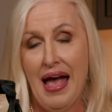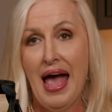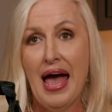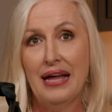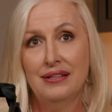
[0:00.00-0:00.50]

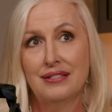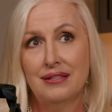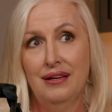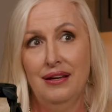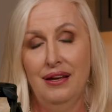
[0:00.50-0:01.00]
at,
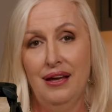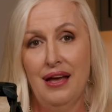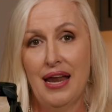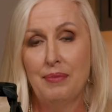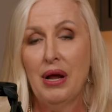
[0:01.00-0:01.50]

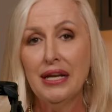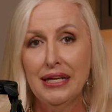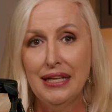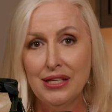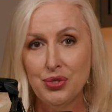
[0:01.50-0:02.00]
and I'm not going
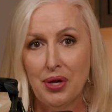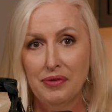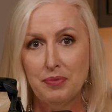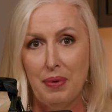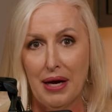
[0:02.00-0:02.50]
to get into it on
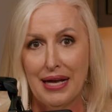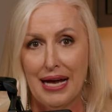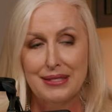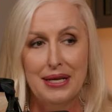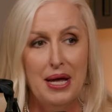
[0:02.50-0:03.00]
this
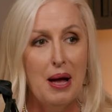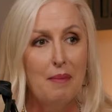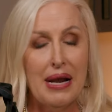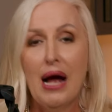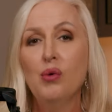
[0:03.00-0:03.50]
podcast,
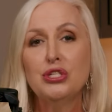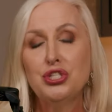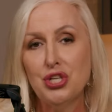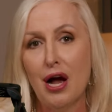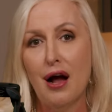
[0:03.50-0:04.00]
but I was
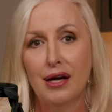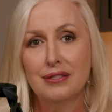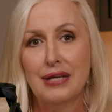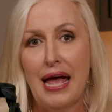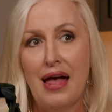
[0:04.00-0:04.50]

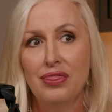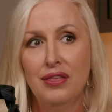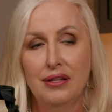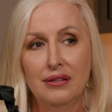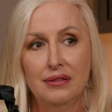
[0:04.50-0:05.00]
shocked at
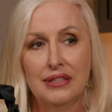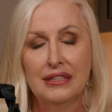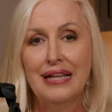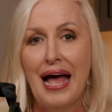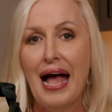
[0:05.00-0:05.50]
the
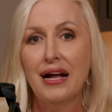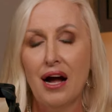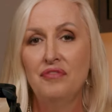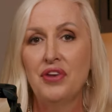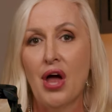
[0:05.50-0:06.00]
lack
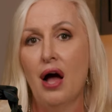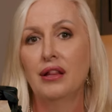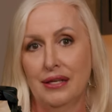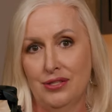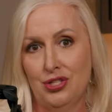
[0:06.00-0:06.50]
of
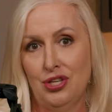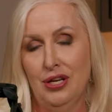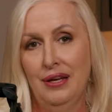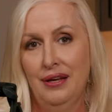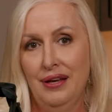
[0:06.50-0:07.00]
knowledge
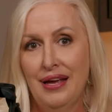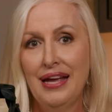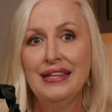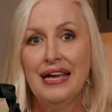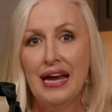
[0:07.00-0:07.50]

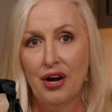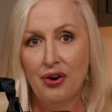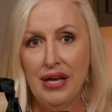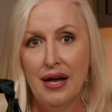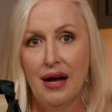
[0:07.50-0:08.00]
in the
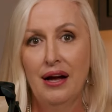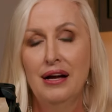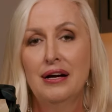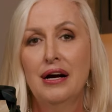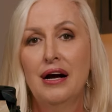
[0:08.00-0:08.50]
area
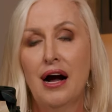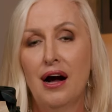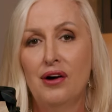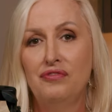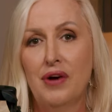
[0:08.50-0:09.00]

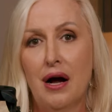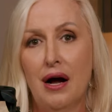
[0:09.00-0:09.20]
of